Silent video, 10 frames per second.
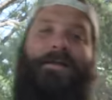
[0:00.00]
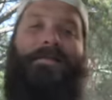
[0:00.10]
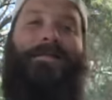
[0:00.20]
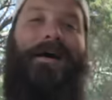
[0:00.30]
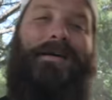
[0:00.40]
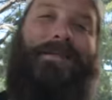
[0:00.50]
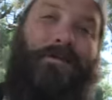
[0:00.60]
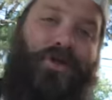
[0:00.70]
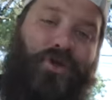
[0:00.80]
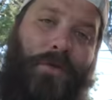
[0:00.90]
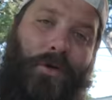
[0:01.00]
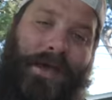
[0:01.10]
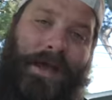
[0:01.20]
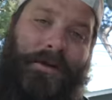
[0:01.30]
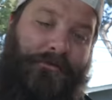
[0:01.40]
is the cocktail
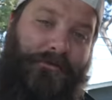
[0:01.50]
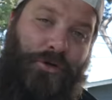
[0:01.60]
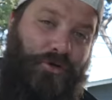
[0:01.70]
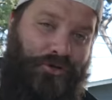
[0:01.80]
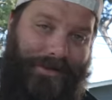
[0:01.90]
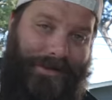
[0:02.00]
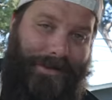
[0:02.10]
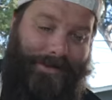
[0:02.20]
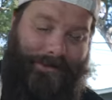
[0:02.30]
smoking and infusion kit.